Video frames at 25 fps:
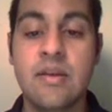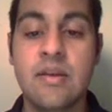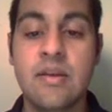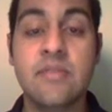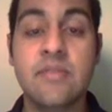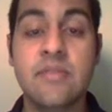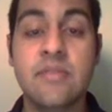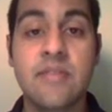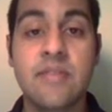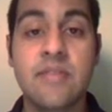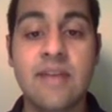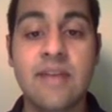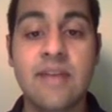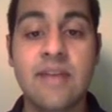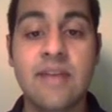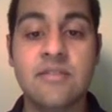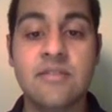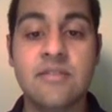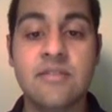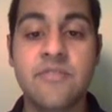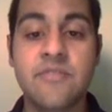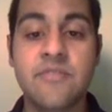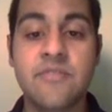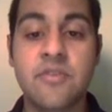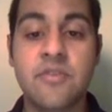In the last
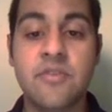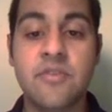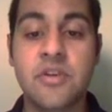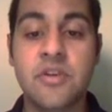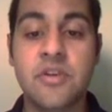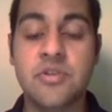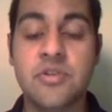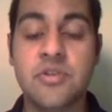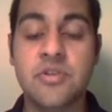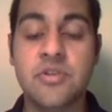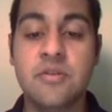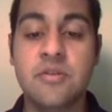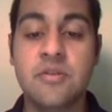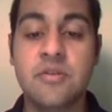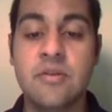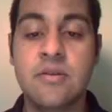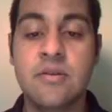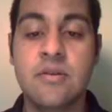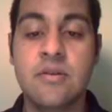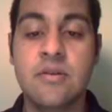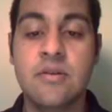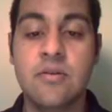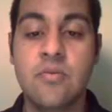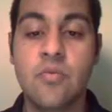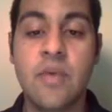configuration,
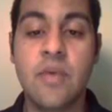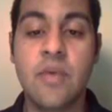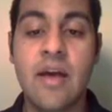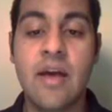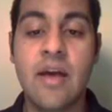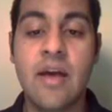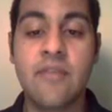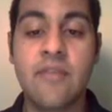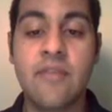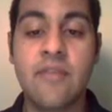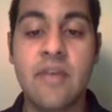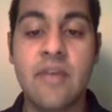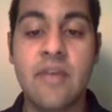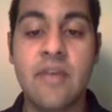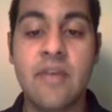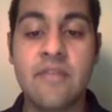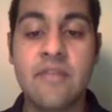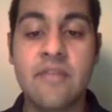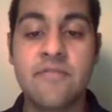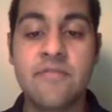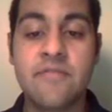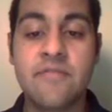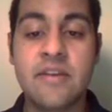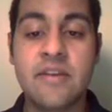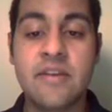we have a
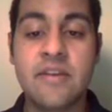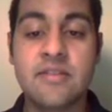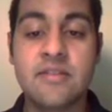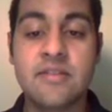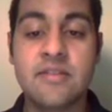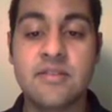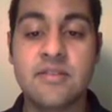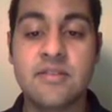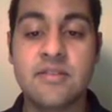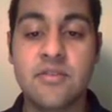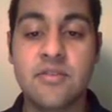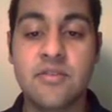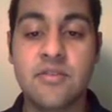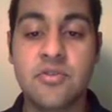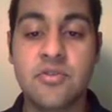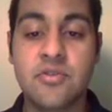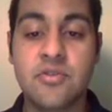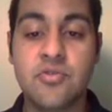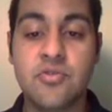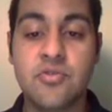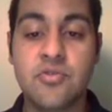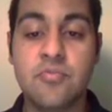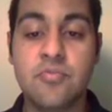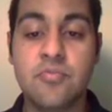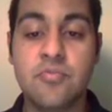face-centered
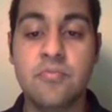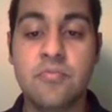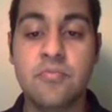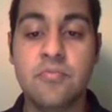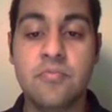cube.